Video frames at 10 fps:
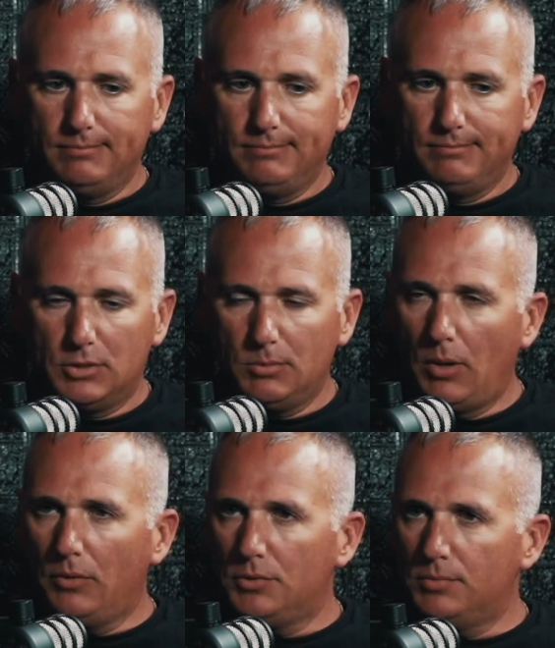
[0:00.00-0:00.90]
some
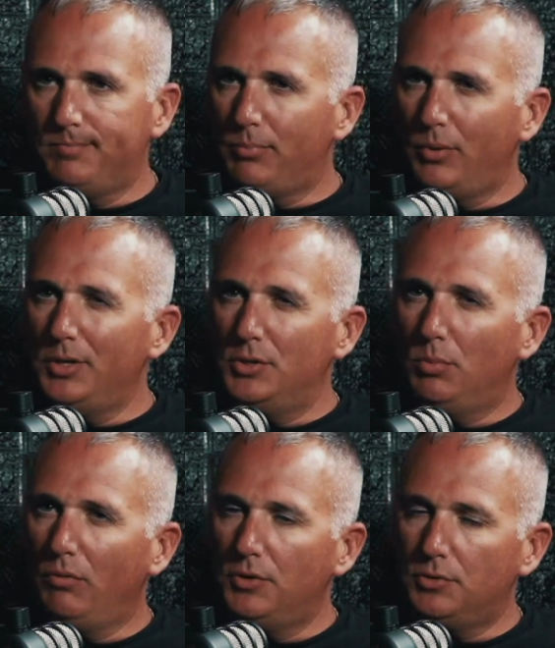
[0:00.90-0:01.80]
other pretty
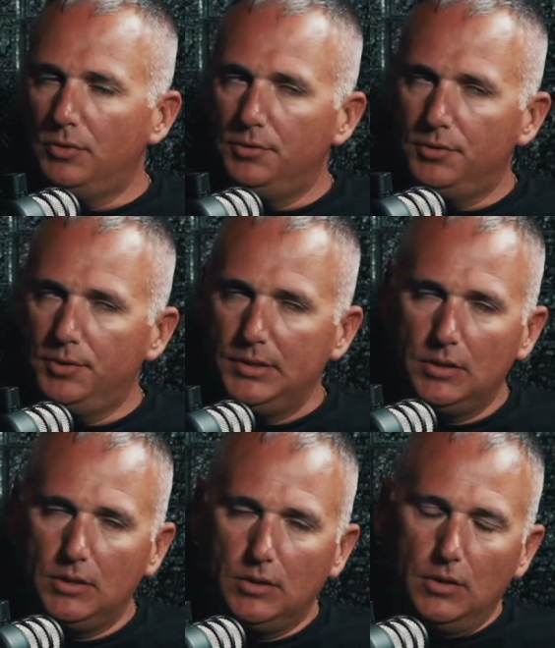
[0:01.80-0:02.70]
superficial injuries.
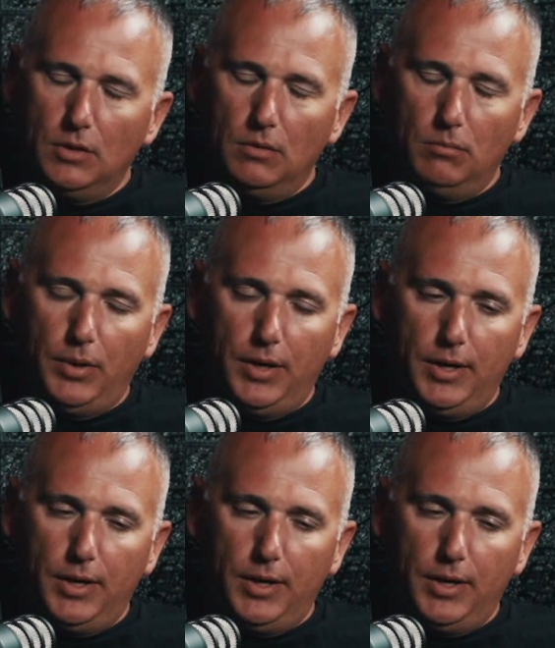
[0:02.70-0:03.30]
But